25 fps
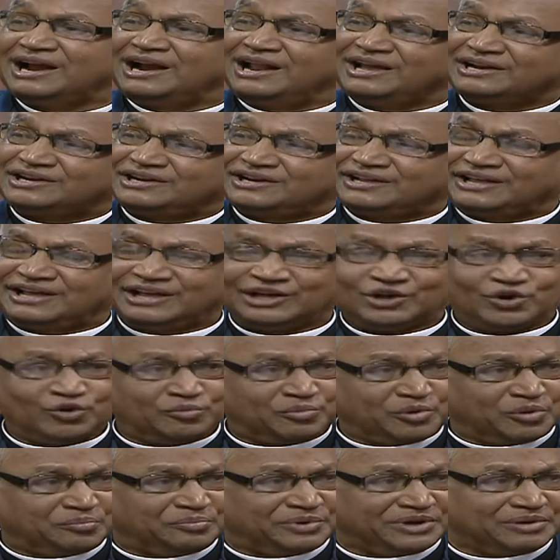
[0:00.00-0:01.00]
he collected a
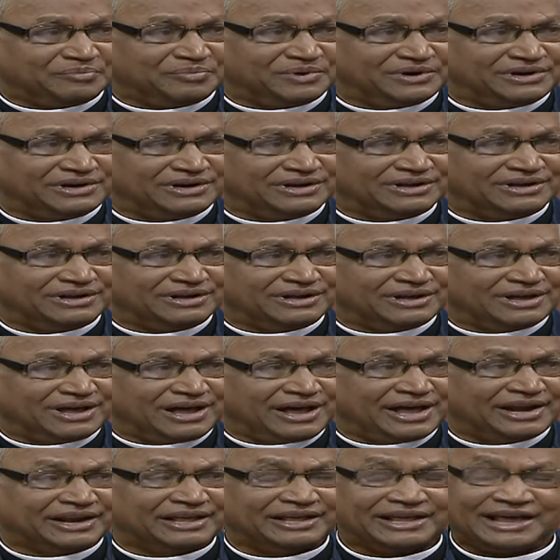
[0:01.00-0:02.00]
group of people
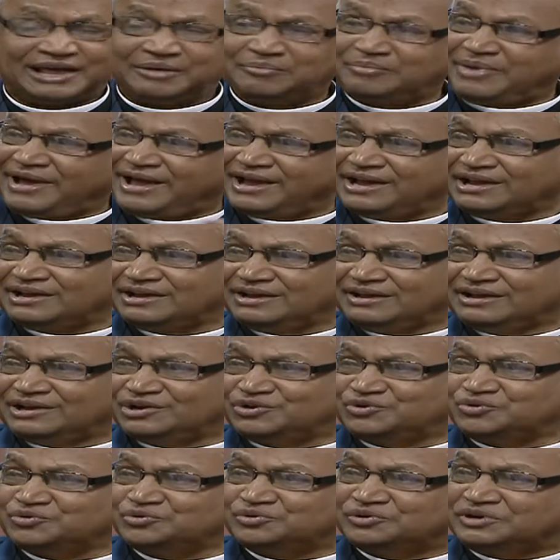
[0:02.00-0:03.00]
and came back
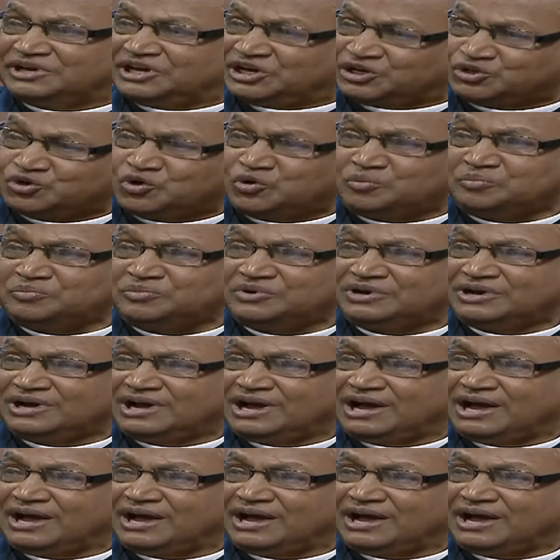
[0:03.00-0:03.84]
to Edom